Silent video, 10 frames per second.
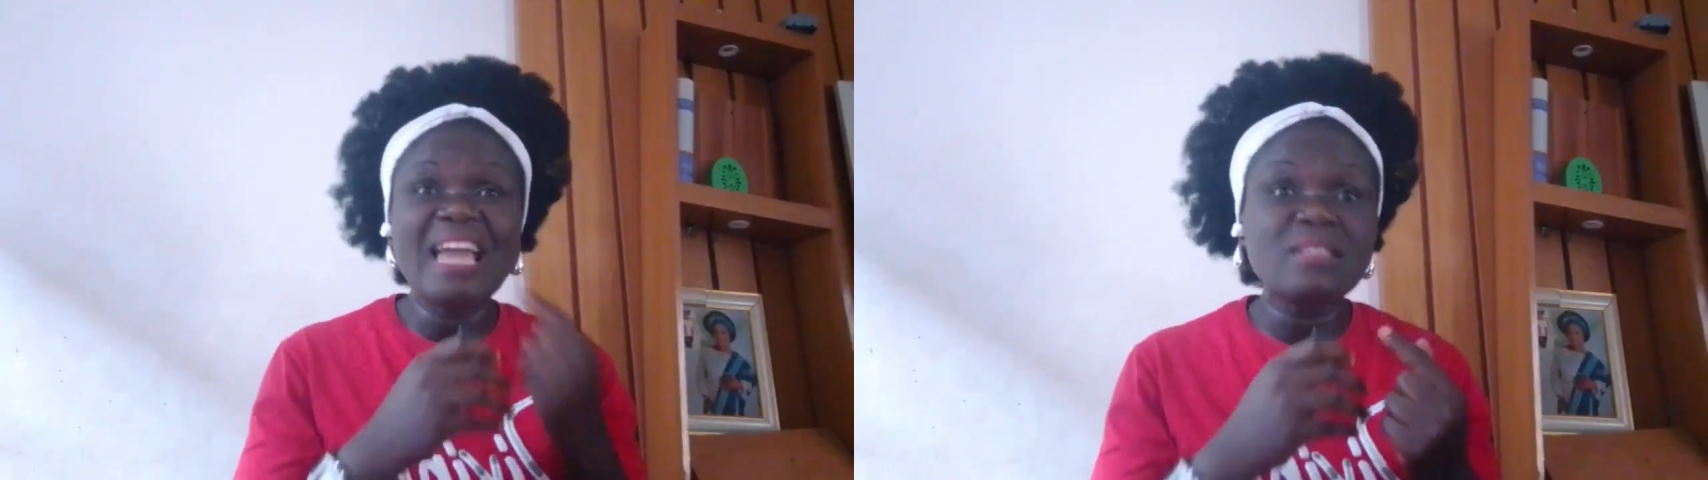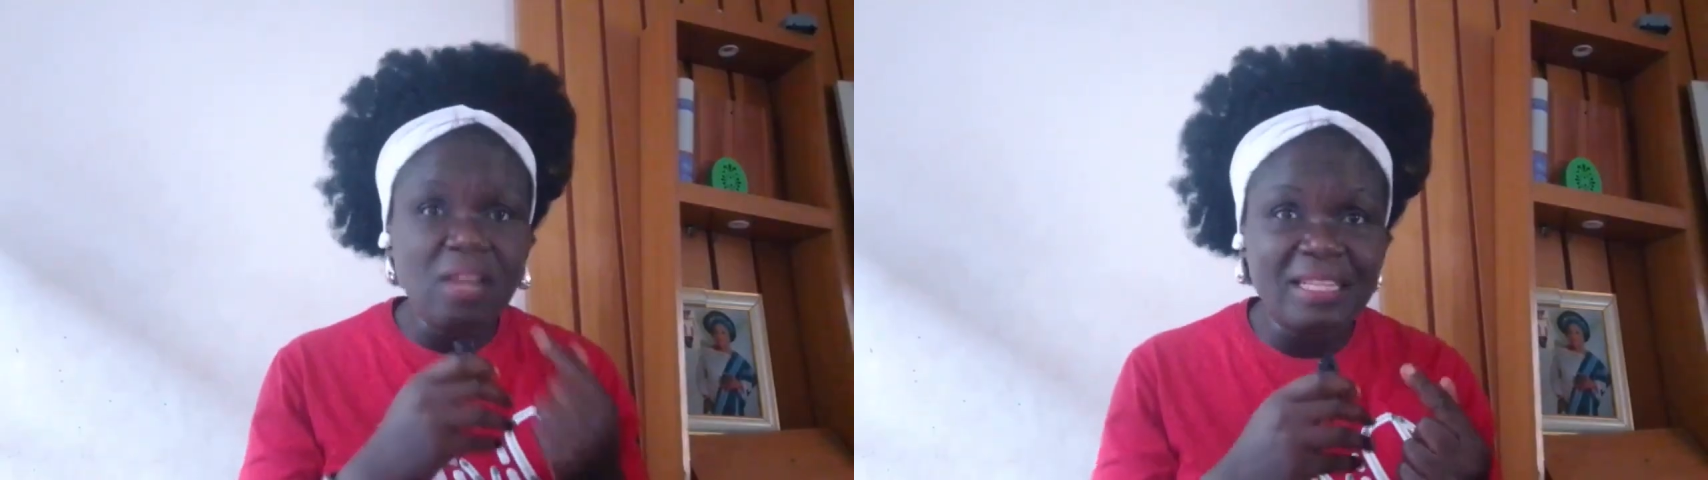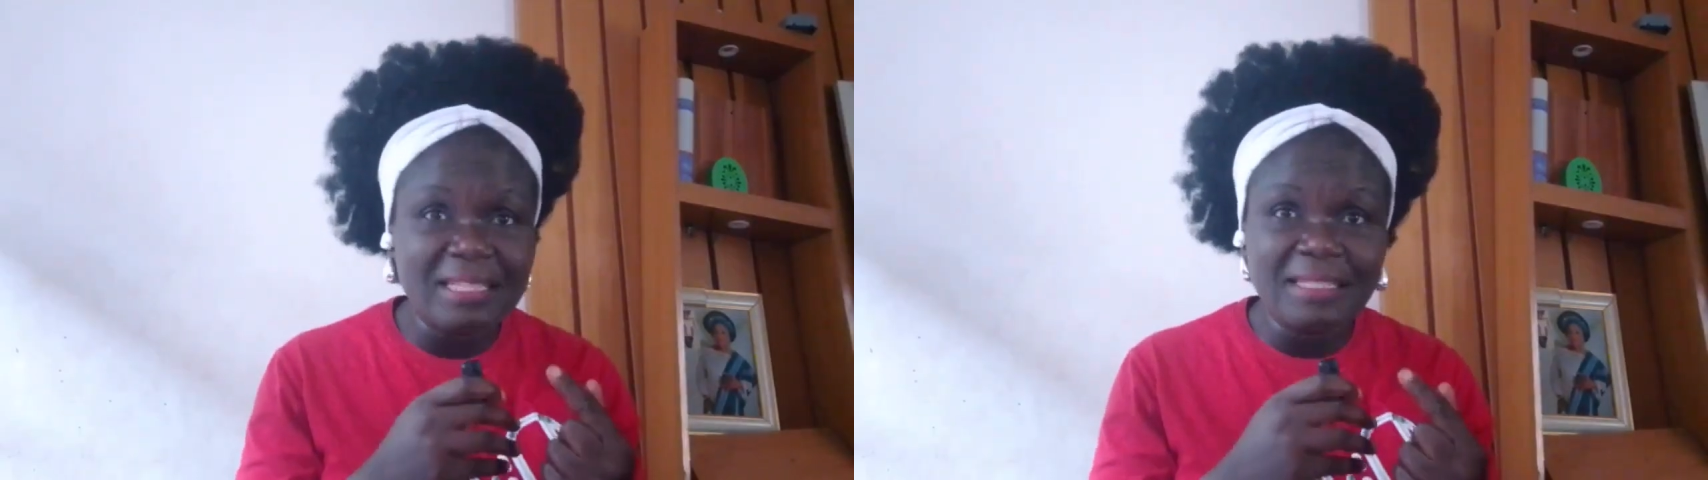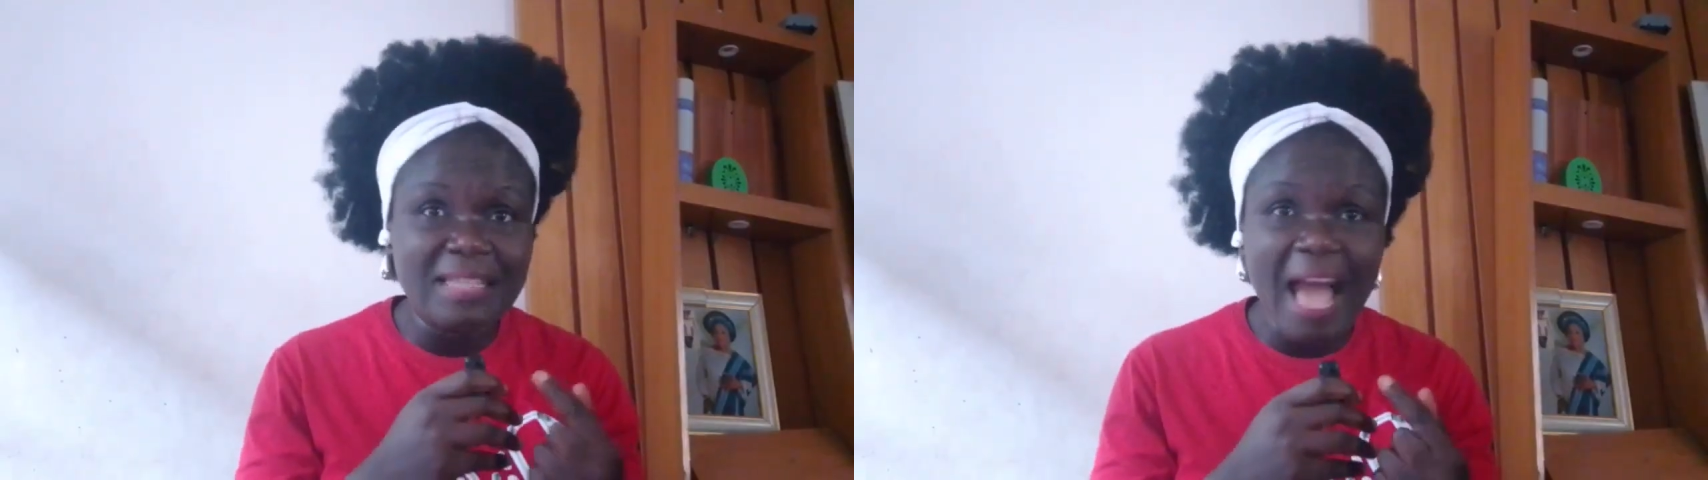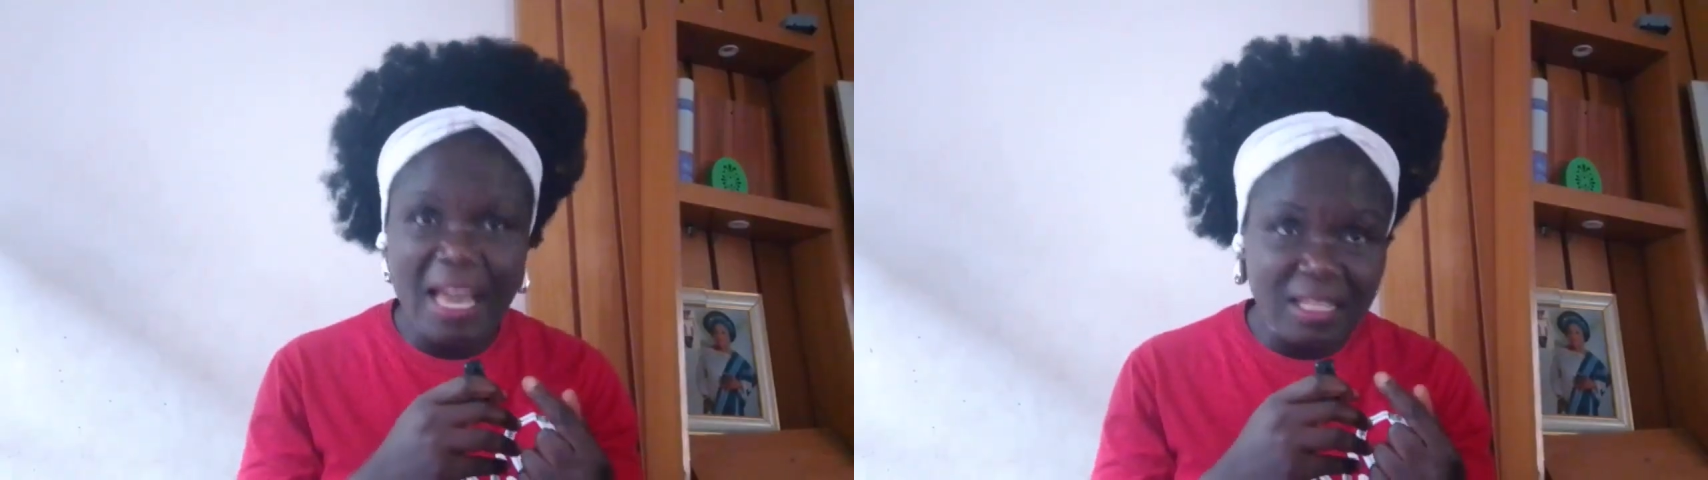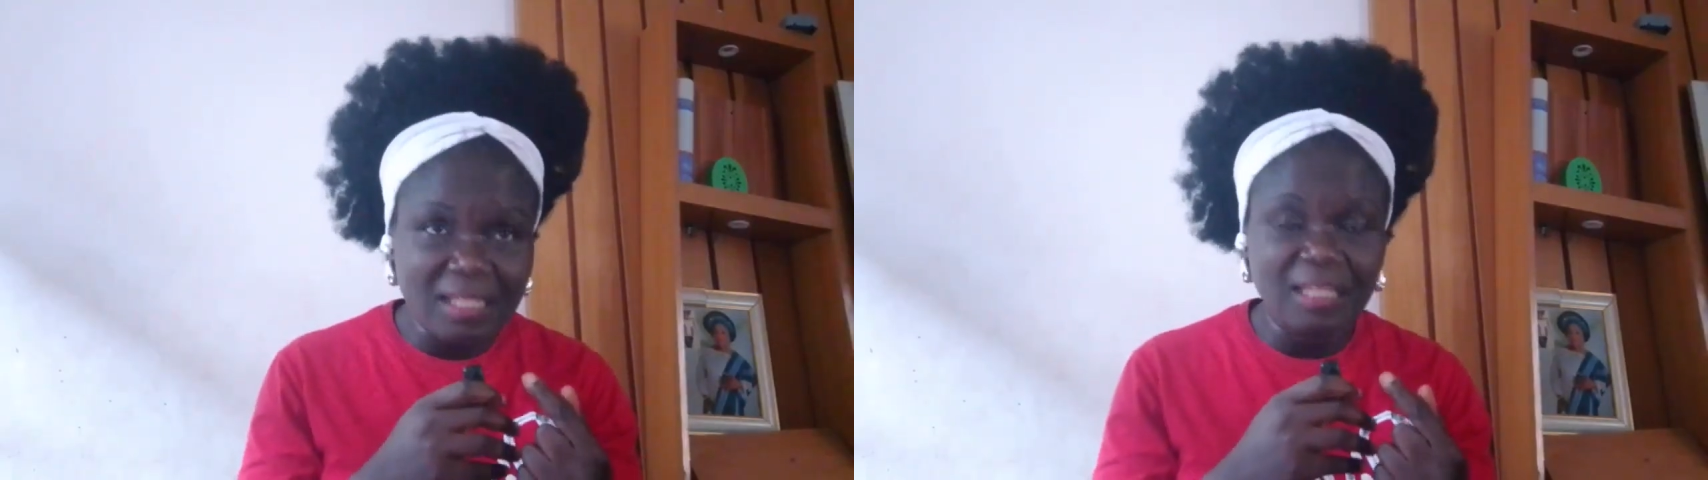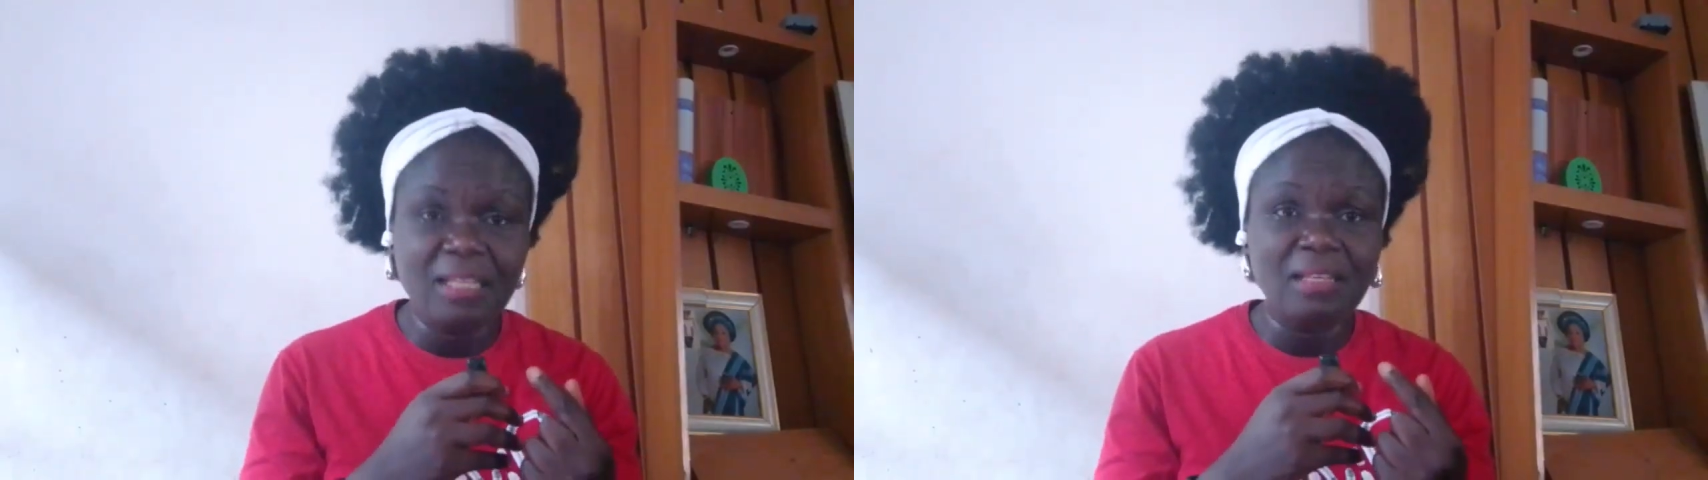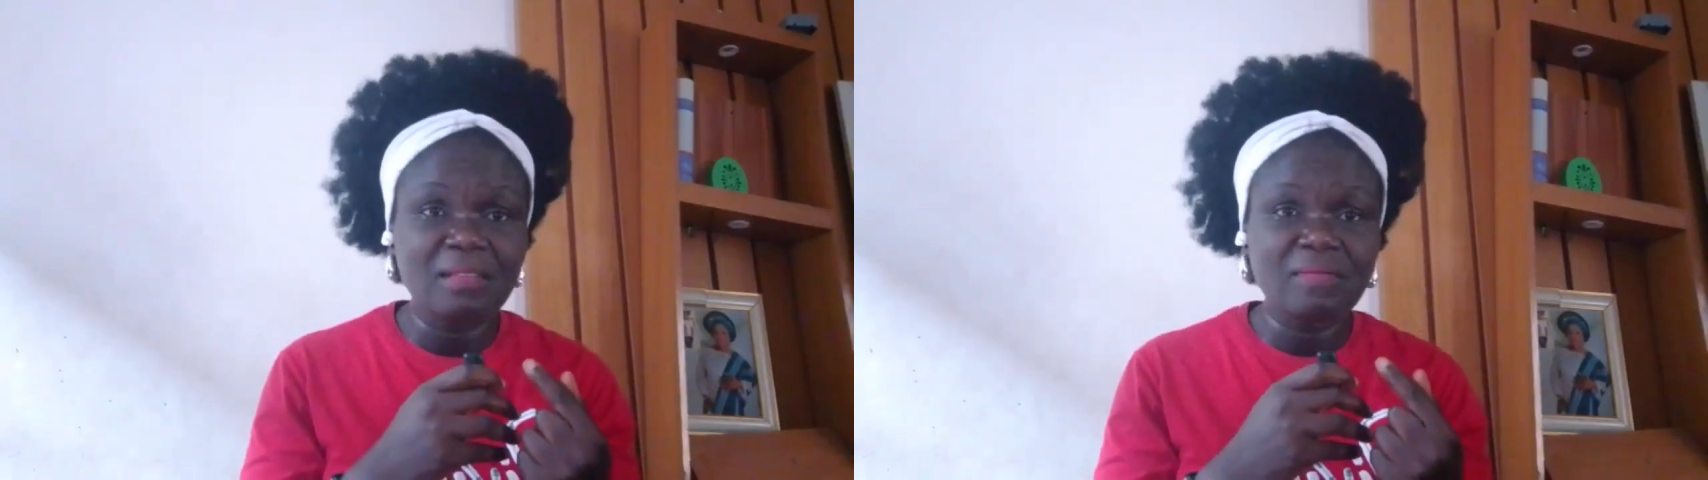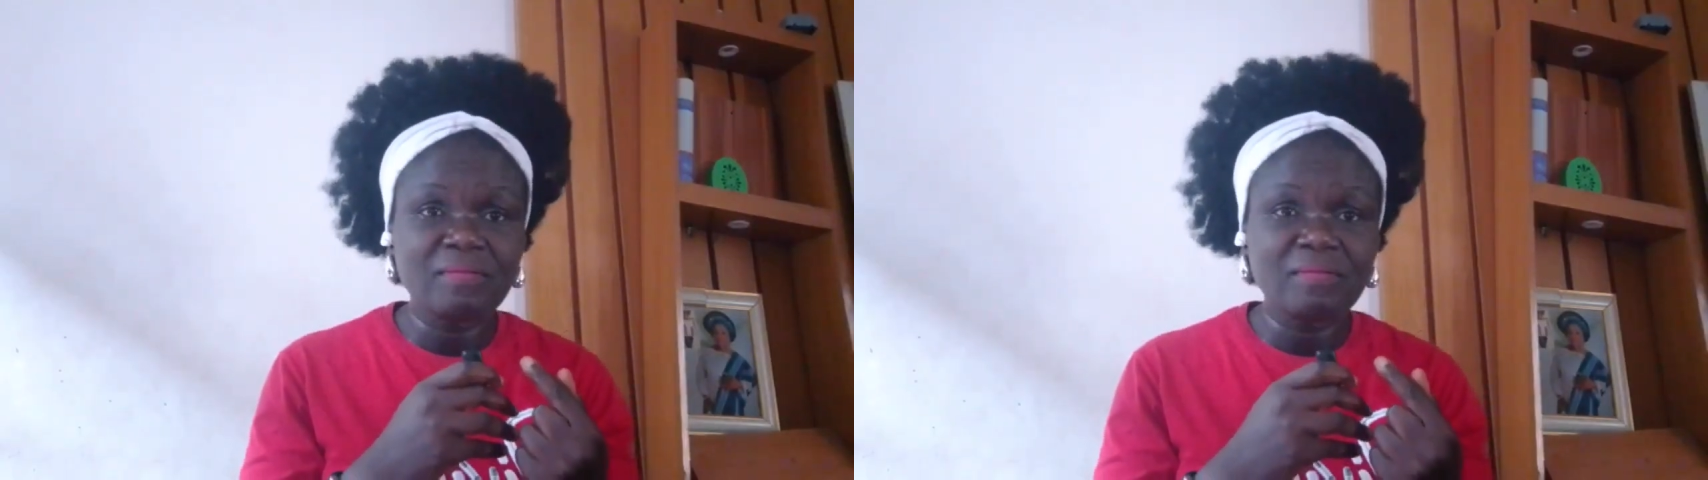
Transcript: it's not anxiety.